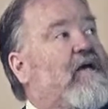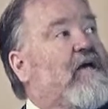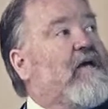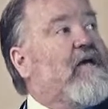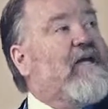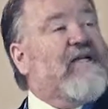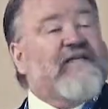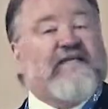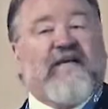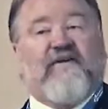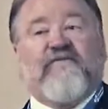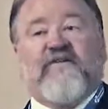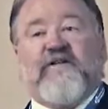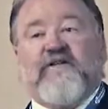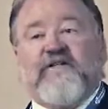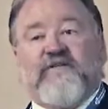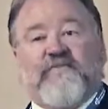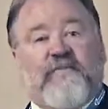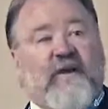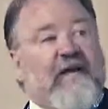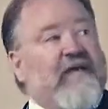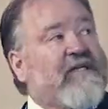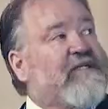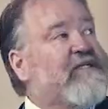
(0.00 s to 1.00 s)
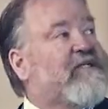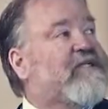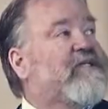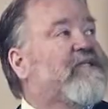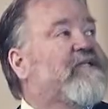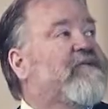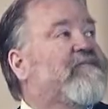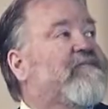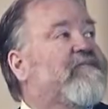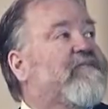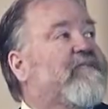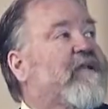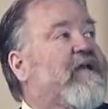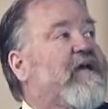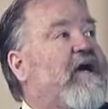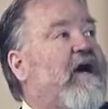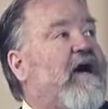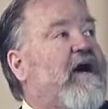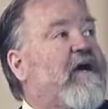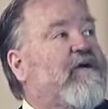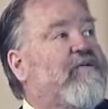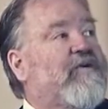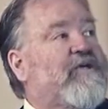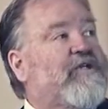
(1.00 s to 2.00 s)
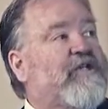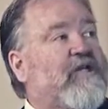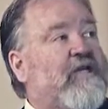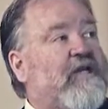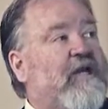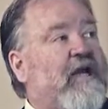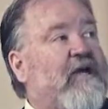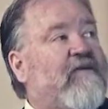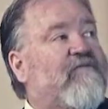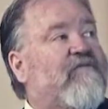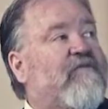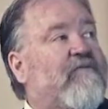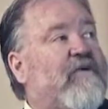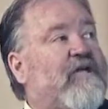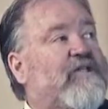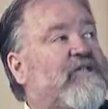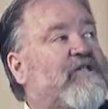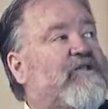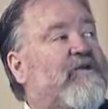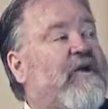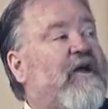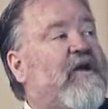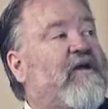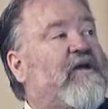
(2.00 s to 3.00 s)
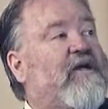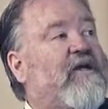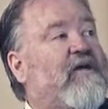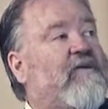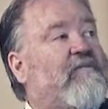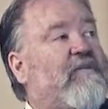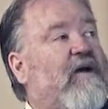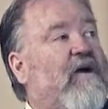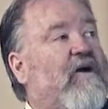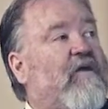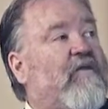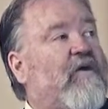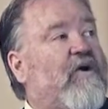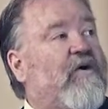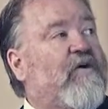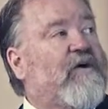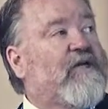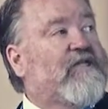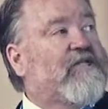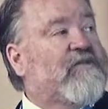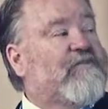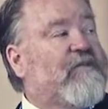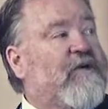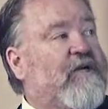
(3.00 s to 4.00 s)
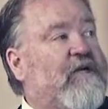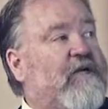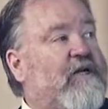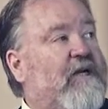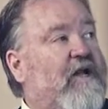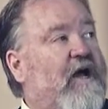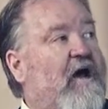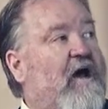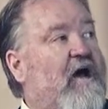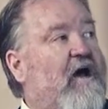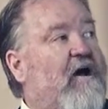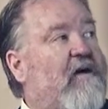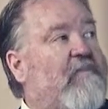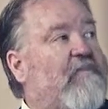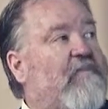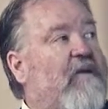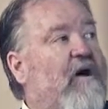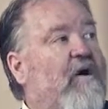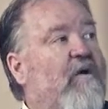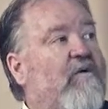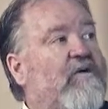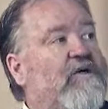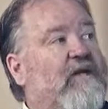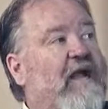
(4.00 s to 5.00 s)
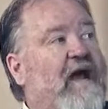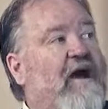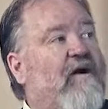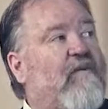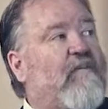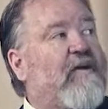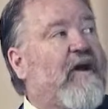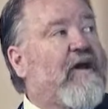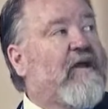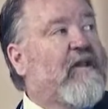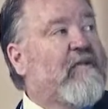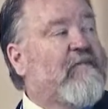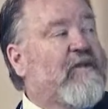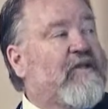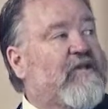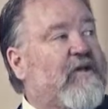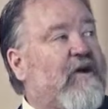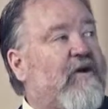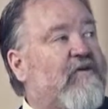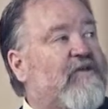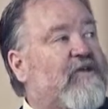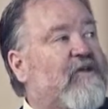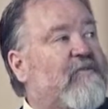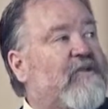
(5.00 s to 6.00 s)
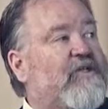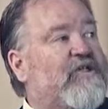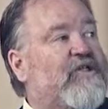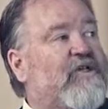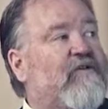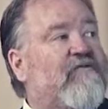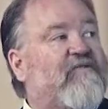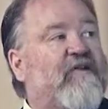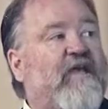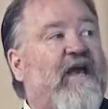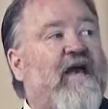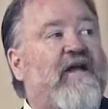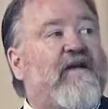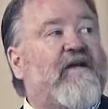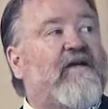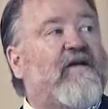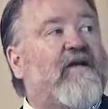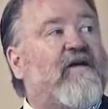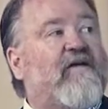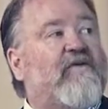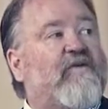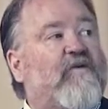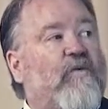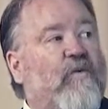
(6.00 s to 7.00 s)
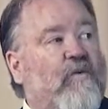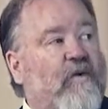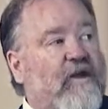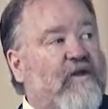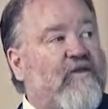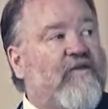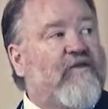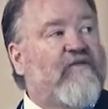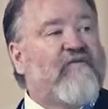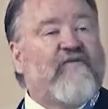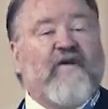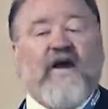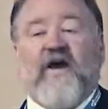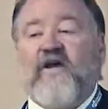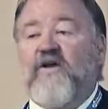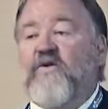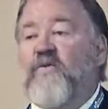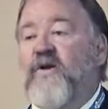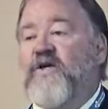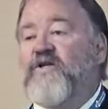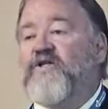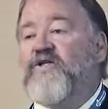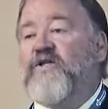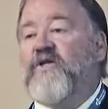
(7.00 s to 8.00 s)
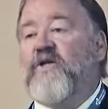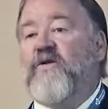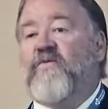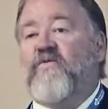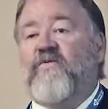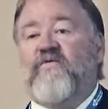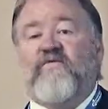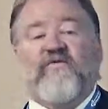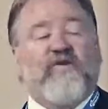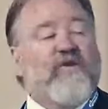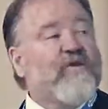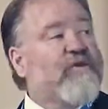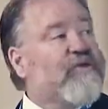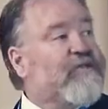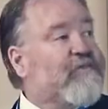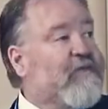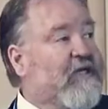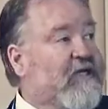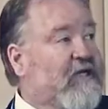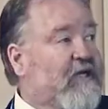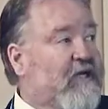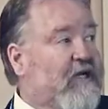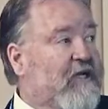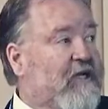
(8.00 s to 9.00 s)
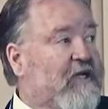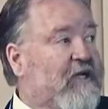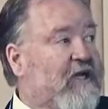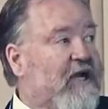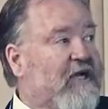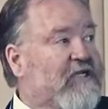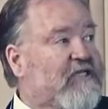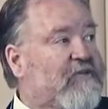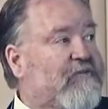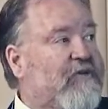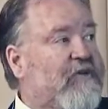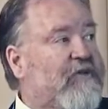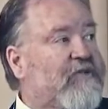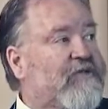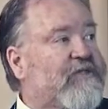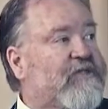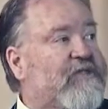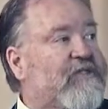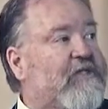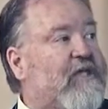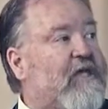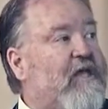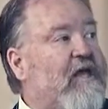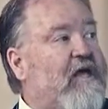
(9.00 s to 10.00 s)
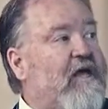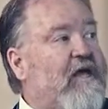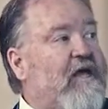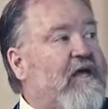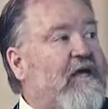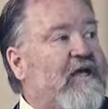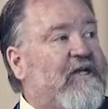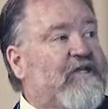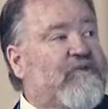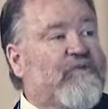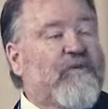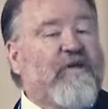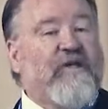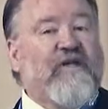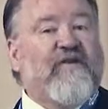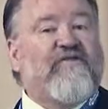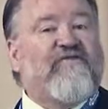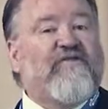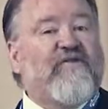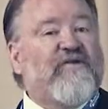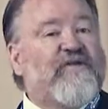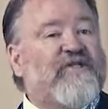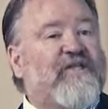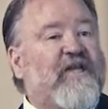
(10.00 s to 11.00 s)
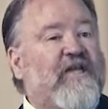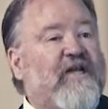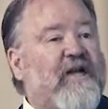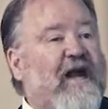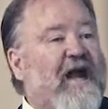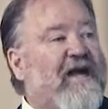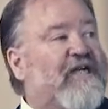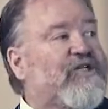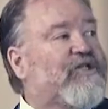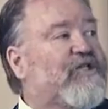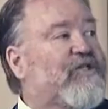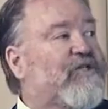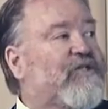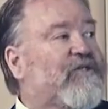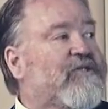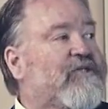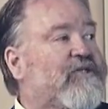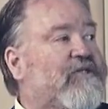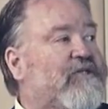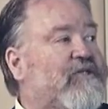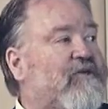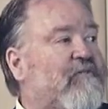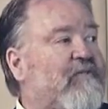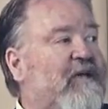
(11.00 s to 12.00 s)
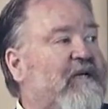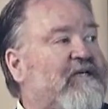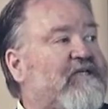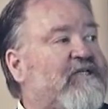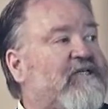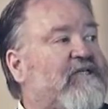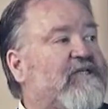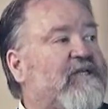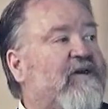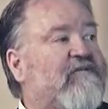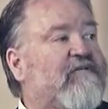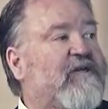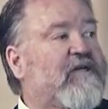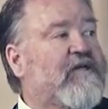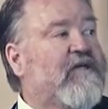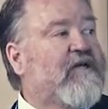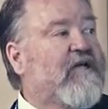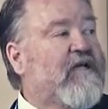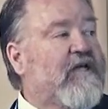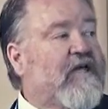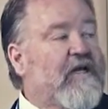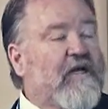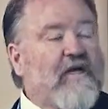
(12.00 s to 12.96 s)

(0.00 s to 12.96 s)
It's evidence-based. Originally came from Australia, although it's been owned now by the Mental Health Commission of Canada with evaluation and reviews by Canadian experts. It's really first aid actions is the basis of it.